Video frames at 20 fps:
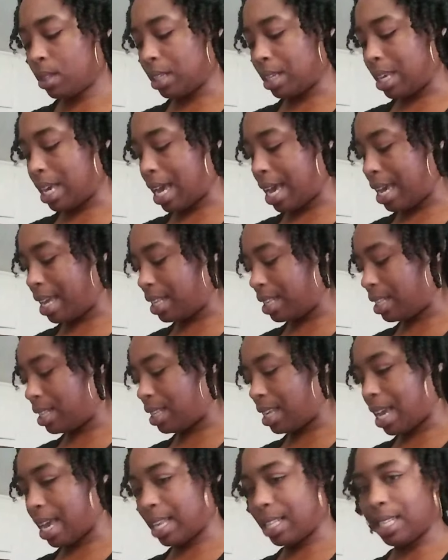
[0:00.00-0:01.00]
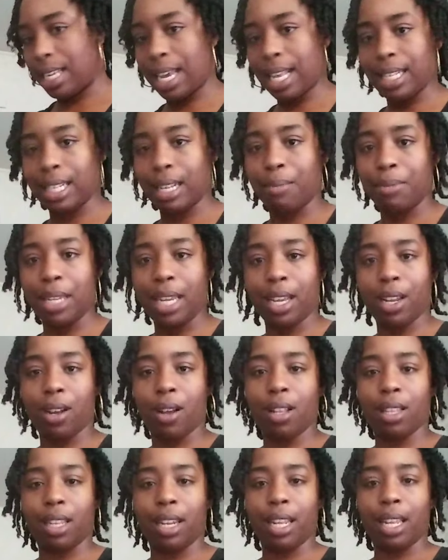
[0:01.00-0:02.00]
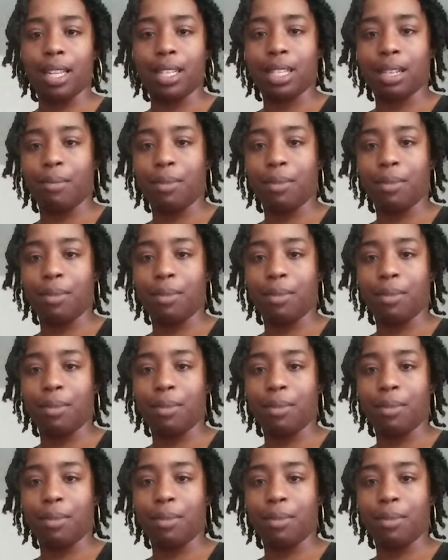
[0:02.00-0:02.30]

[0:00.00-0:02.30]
Yes. Yes. Yes. I'm digging all of this.